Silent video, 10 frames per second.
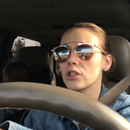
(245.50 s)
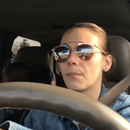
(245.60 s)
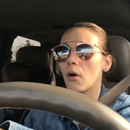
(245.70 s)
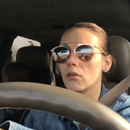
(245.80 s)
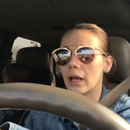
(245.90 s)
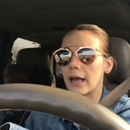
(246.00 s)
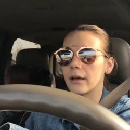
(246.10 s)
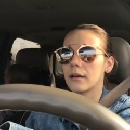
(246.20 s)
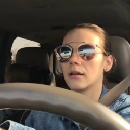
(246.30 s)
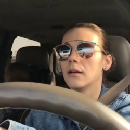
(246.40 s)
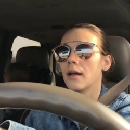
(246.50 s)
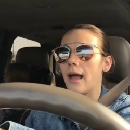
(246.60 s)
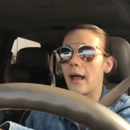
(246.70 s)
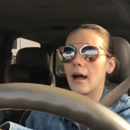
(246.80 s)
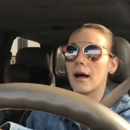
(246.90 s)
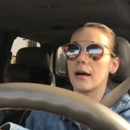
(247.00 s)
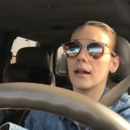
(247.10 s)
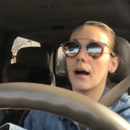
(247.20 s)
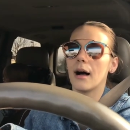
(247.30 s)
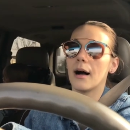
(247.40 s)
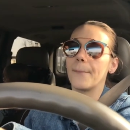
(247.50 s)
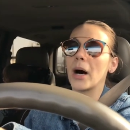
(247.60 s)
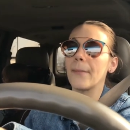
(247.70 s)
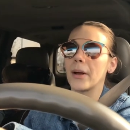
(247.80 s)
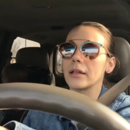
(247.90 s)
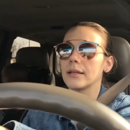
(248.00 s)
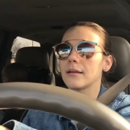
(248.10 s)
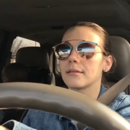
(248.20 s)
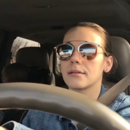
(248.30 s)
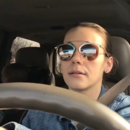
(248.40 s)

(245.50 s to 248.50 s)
Chipotle and uh, bellies,